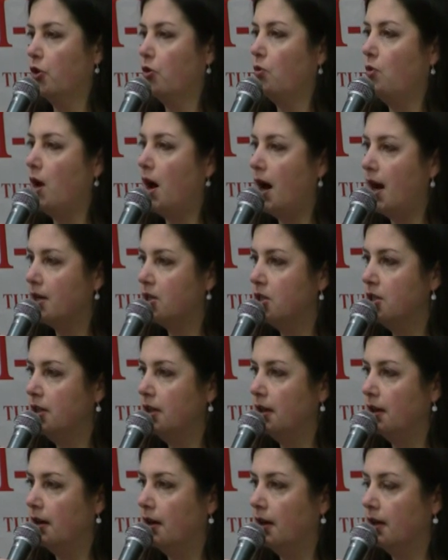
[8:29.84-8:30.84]
They're
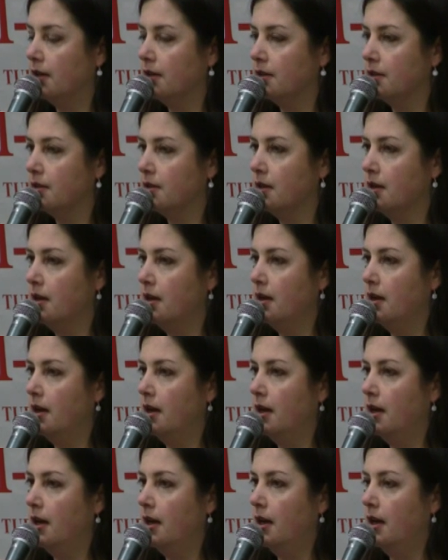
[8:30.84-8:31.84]
watching us,
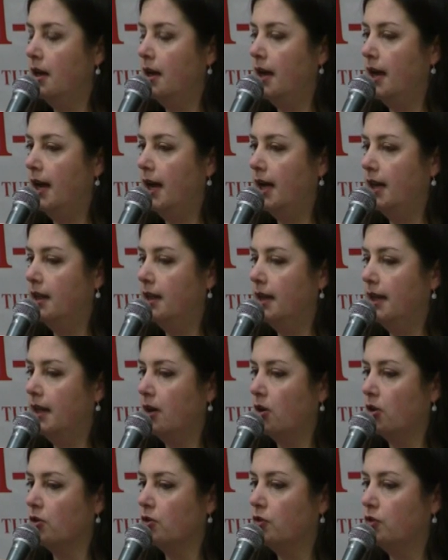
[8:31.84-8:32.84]
and they
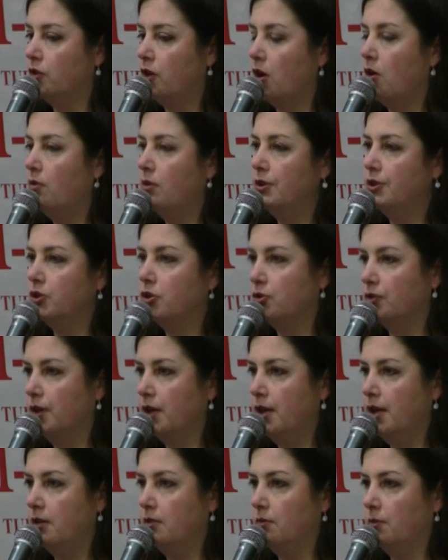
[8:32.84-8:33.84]
are so
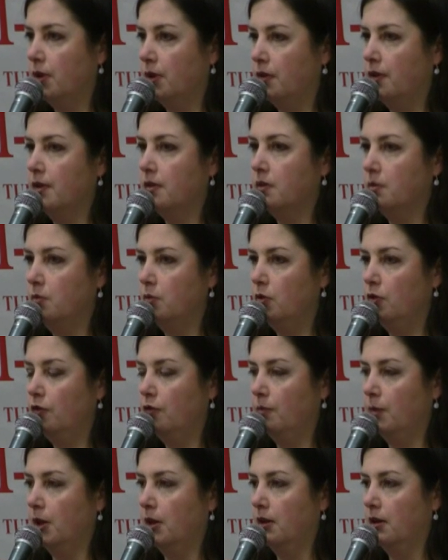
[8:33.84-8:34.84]
intrigued with this
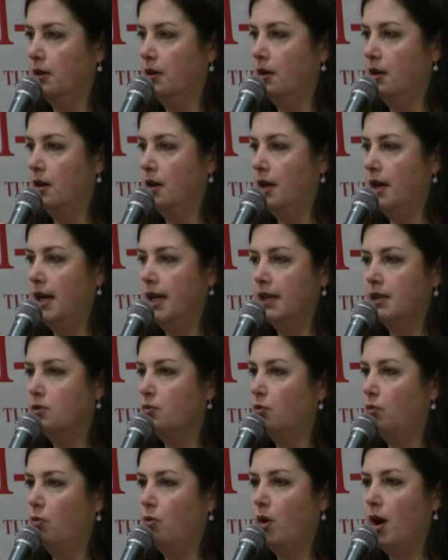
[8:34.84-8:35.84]
movement.
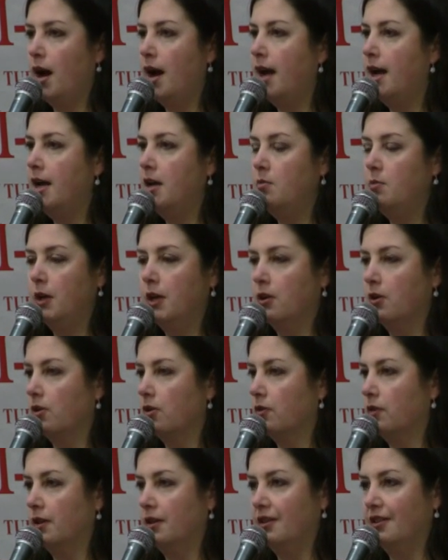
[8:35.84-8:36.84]
It's way
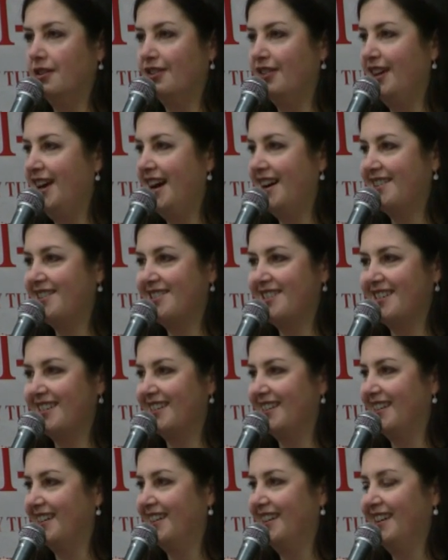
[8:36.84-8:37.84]
bigger than an
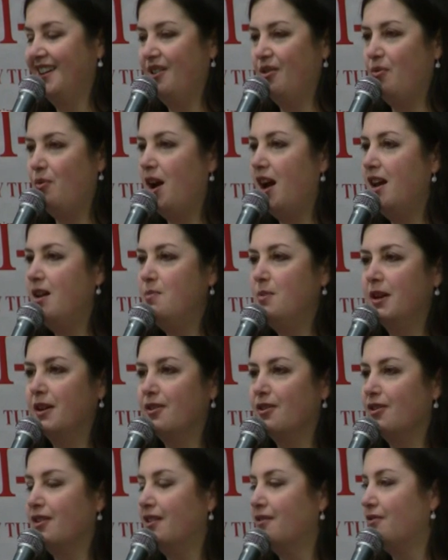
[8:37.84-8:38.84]
election, way
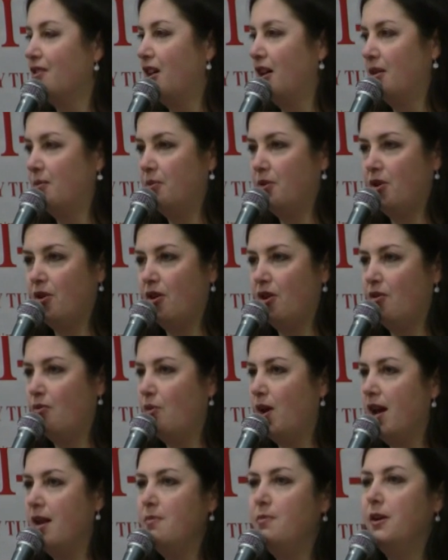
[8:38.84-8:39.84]
bigger than Ron Paul,
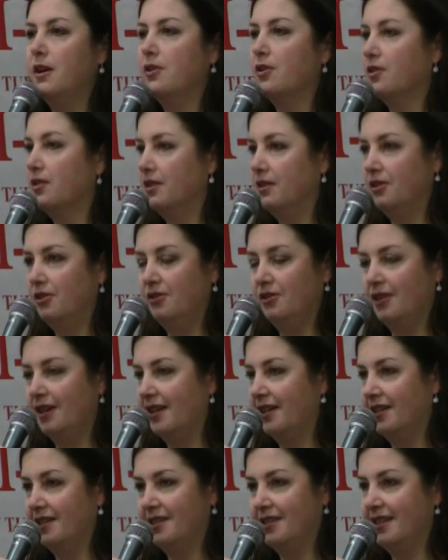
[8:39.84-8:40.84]
way bigger than the
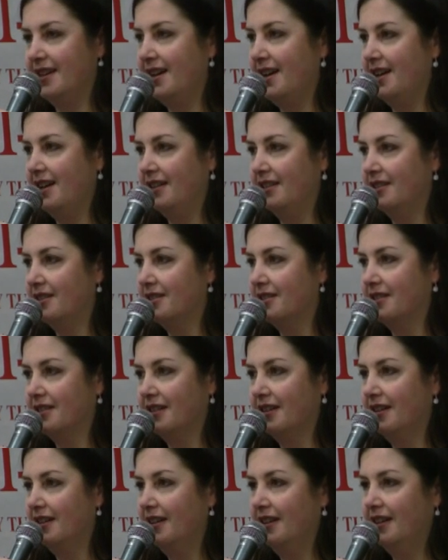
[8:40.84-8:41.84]
United
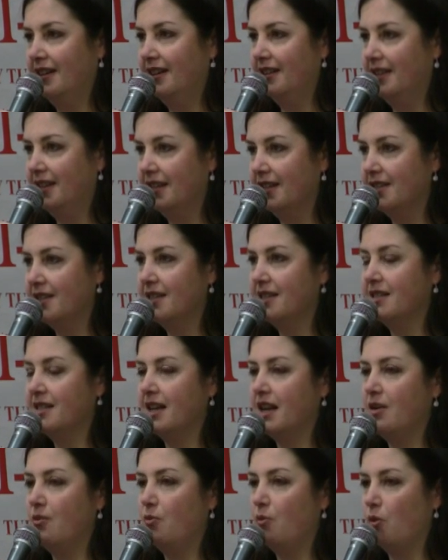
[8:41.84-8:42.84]
States. This is
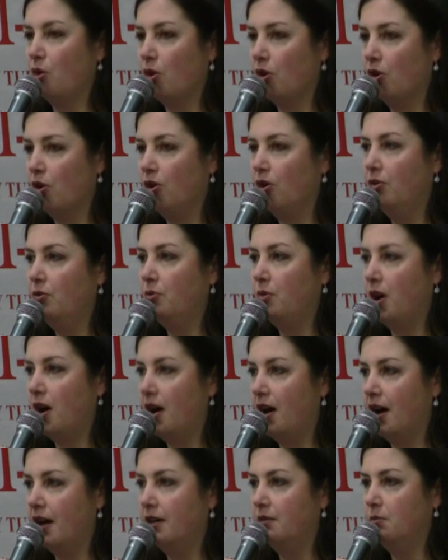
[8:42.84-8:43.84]
a
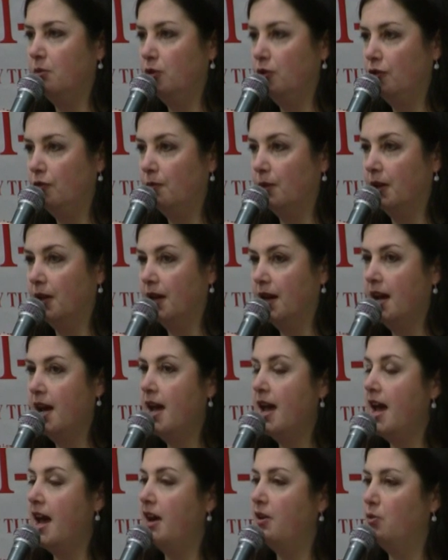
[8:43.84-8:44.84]
worldwide
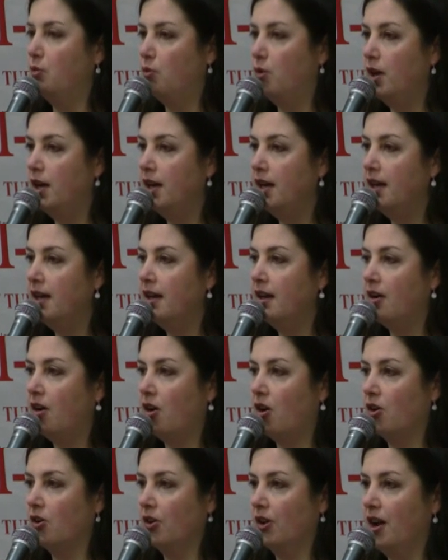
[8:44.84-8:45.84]
movement, and we
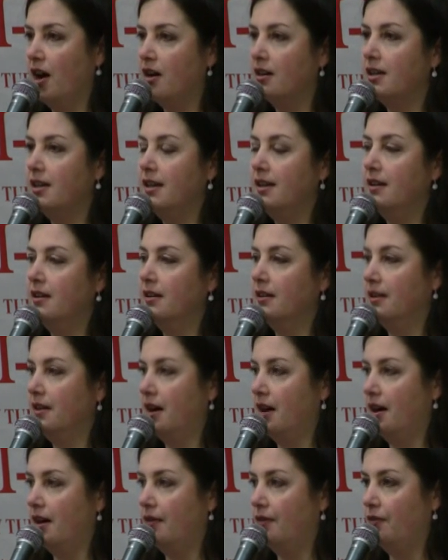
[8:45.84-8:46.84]
are lucky
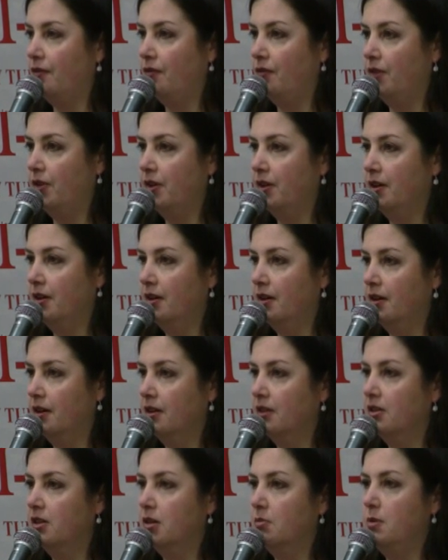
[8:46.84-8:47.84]
enough
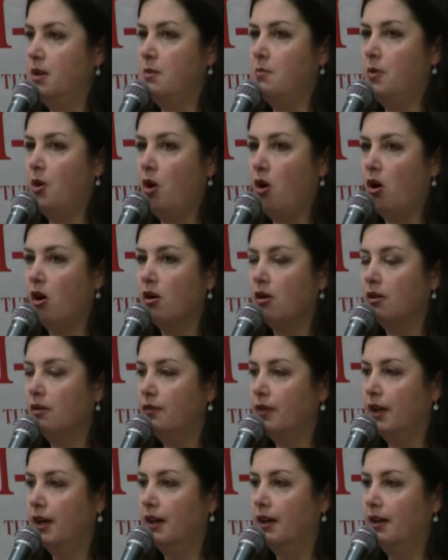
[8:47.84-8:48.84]
to be part of
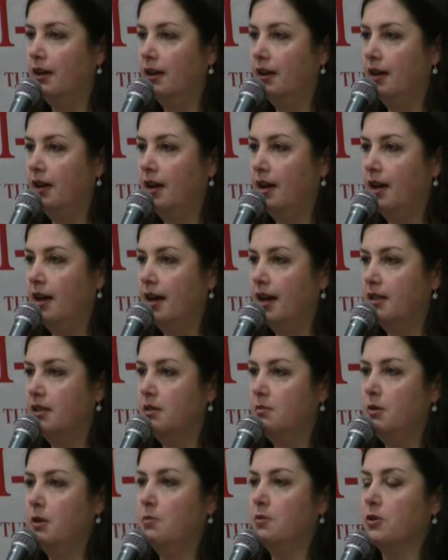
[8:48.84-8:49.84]
it and
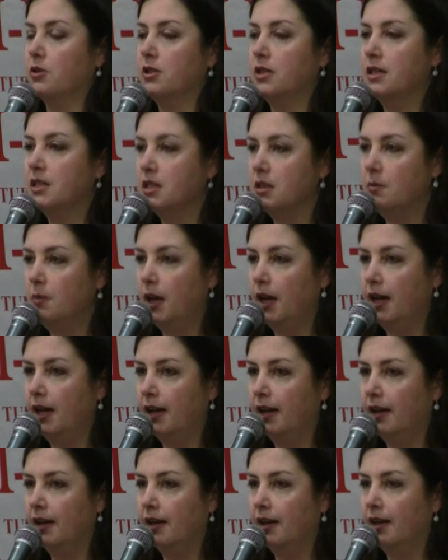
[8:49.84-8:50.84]
to be
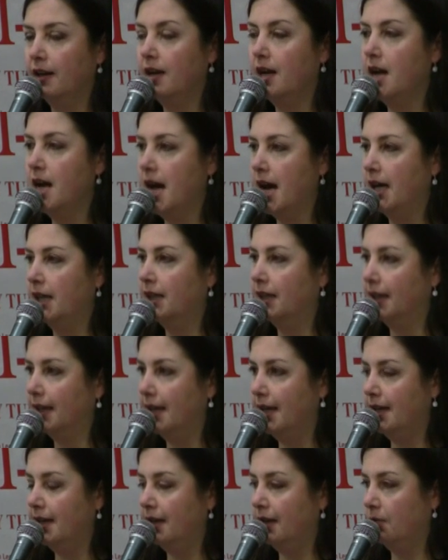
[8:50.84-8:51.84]
participating in it and
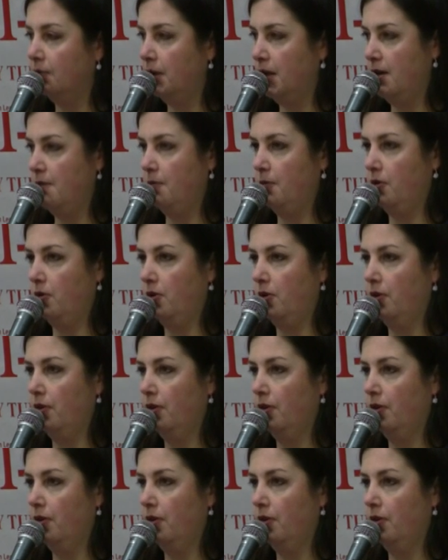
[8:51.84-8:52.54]
leading people.